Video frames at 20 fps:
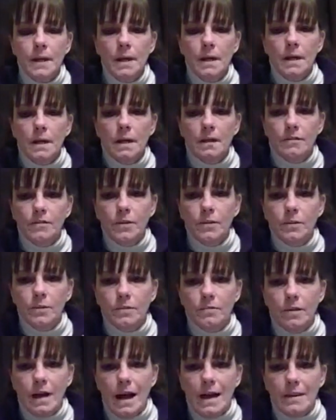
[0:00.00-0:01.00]
If you would
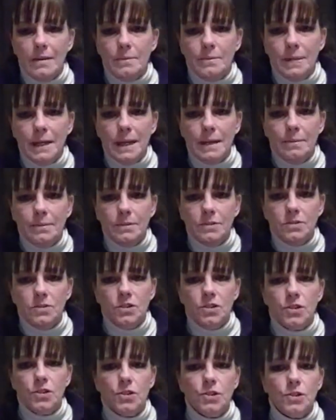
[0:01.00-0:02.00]
rather be able
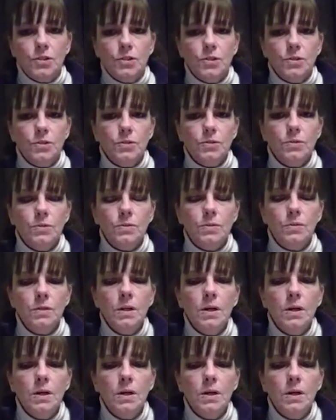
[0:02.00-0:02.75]
to